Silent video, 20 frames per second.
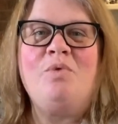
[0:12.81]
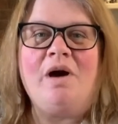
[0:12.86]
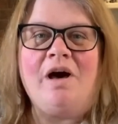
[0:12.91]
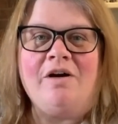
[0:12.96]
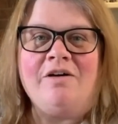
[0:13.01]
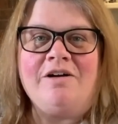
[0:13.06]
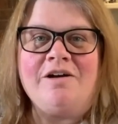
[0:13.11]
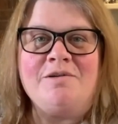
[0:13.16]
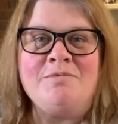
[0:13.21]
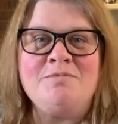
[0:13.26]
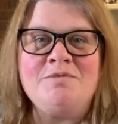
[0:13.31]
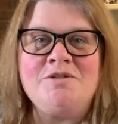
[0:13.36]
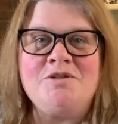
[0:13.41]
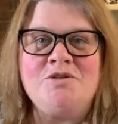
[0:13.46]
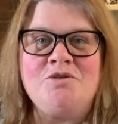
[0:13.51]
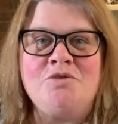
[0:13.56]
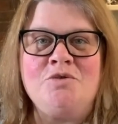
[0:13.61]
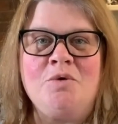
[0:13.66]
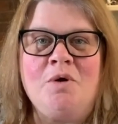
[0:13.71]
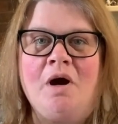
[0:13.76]
welcome
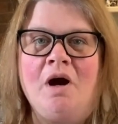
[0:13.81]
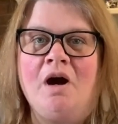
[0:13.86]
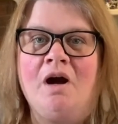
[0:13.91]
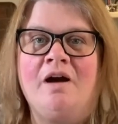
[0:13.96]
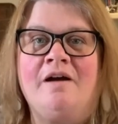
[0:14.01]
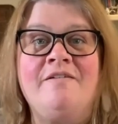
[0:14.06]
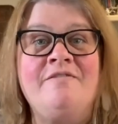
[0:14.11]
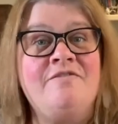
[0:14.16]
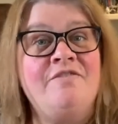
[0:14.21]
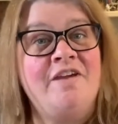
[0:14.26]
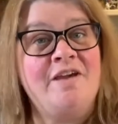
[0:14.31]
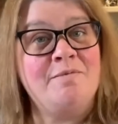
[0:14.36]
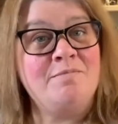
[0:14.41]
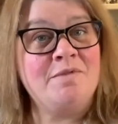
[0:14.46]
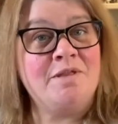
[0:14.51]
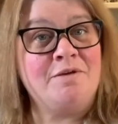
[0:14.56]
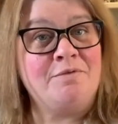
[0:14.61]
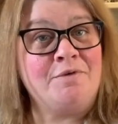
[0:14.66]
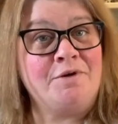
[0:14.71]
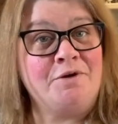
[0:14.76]
to our
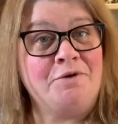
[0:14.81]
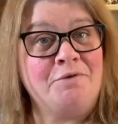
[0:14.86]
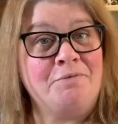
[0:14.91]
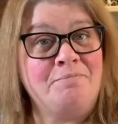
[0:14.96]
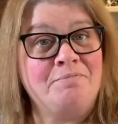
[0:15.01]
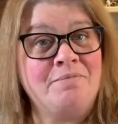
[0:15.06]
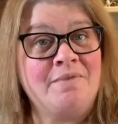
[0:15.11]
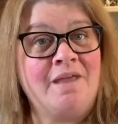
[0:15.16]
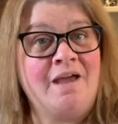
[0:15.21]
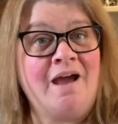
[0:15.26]
family room.